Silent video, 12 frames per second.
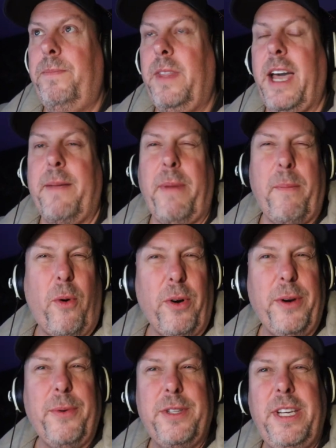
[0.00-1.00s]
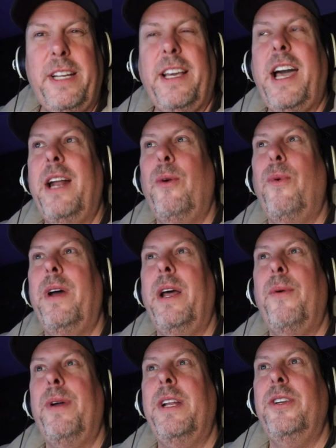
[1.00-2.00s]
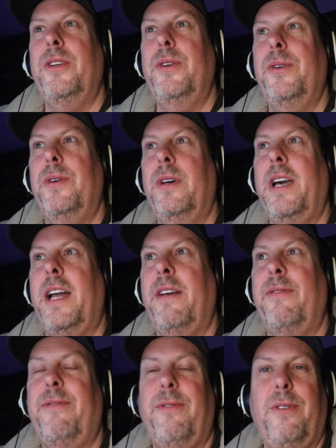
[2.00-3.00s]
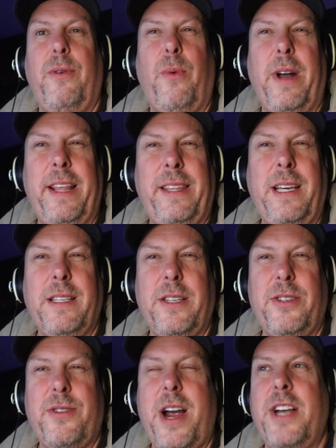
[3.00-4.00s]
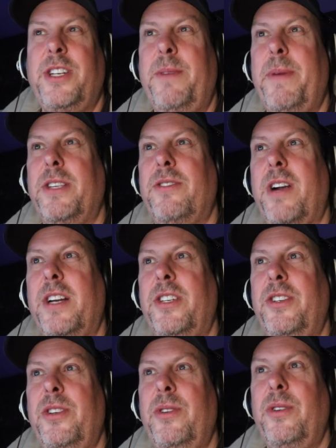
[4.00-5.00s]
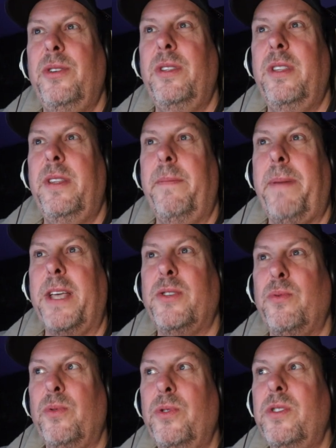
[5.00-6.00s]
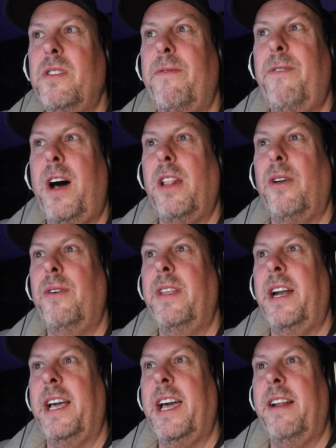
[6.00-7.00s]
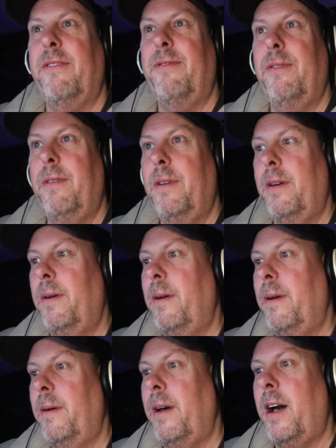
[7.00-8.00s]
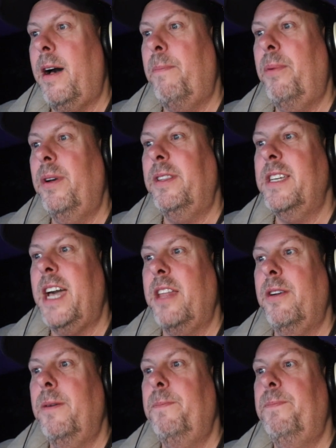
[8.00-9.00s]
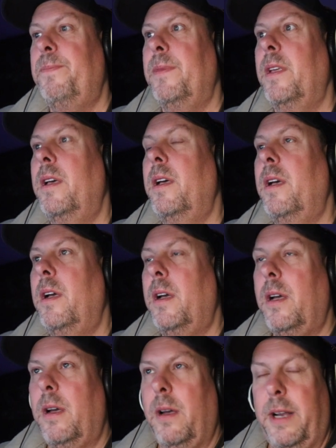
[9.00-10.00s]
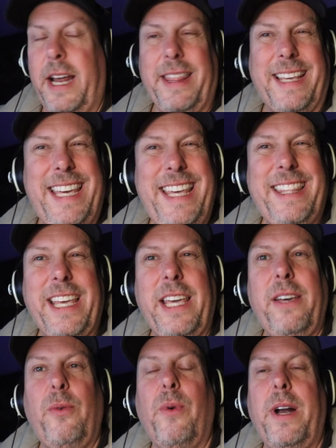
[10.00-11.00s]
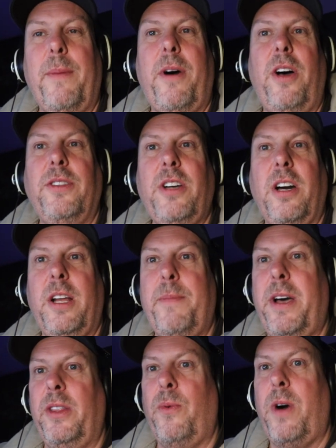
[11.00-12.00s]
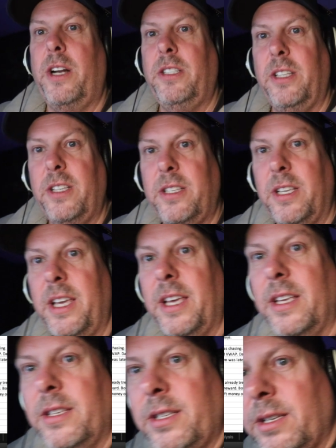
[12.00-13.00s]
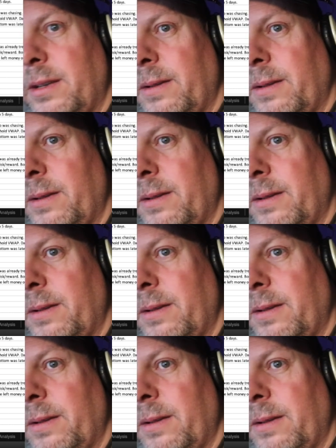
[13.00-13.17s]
Got my morning routine and kind of what I want to do, kind of what I think is a best strategy to do, the best rules to follow that I kind of put together. Now, the key thing, what I'm all talking about on the watch list is